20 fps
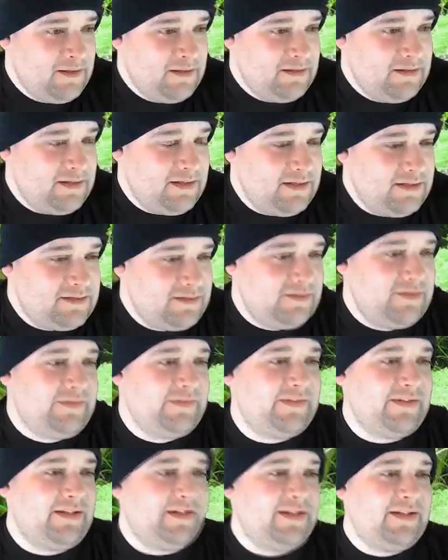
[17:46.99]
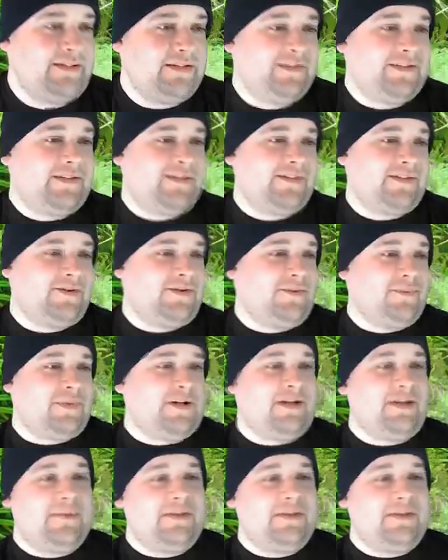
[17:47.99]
Angelo says, "How's it going, Bob?